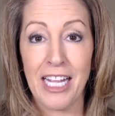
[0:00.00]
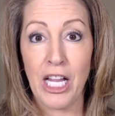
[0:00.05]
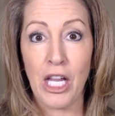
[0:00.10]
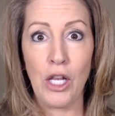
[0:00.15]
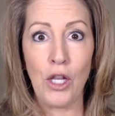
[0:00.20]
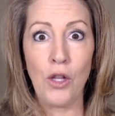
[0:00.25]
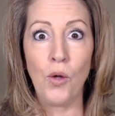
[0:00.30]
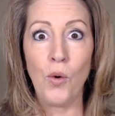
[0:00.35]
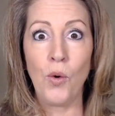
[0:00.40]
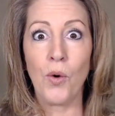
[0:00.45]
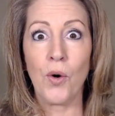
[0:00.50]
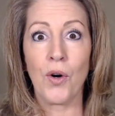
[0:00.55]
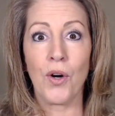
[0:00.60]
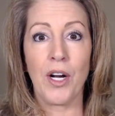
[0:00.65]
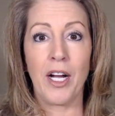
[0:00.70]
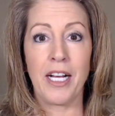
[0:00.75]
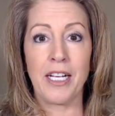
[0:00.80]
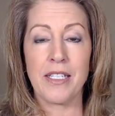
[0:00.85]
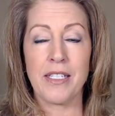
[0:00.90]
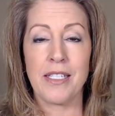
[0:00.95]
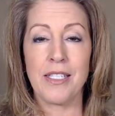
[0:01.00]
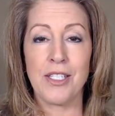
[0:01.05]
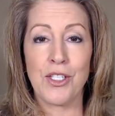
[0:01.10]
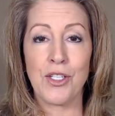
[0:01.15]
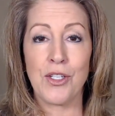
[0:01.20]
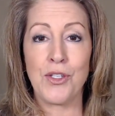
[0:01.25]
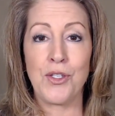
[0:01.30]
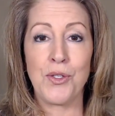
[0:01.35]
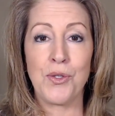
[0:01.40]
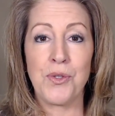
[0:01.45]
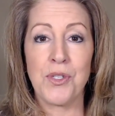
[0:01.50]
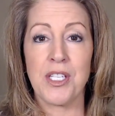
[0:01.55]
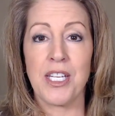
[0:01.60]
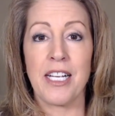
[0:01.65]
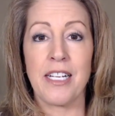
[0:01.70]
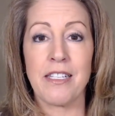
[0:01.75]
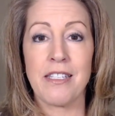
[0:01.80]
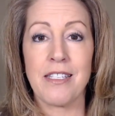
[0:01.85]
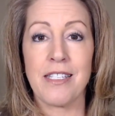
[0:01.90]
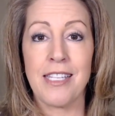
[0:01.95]
lure us and seduce
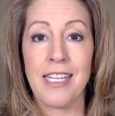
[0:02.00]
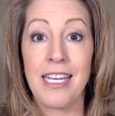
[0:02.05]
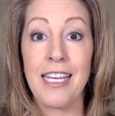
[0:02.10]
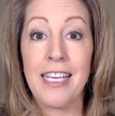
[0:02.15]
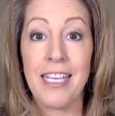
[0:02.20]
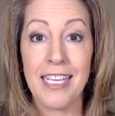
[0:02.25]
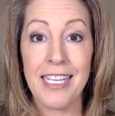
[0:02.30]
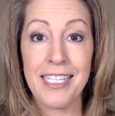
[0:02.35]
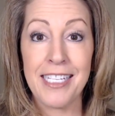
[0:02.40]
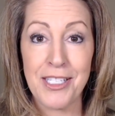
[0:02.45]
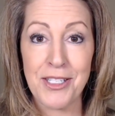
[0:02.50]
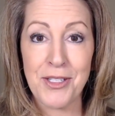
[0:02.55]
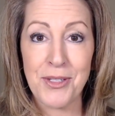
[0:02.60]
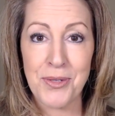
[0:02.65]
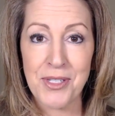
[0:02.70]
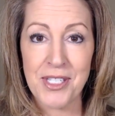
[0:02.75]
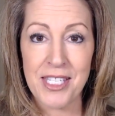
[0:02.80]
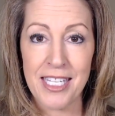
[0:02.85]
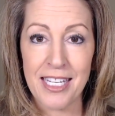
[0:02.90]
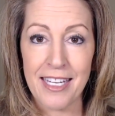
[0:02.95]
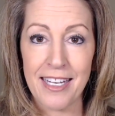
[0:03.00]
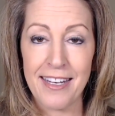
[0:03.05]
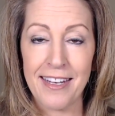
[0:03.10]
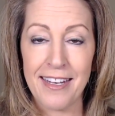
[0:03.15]
us into sin.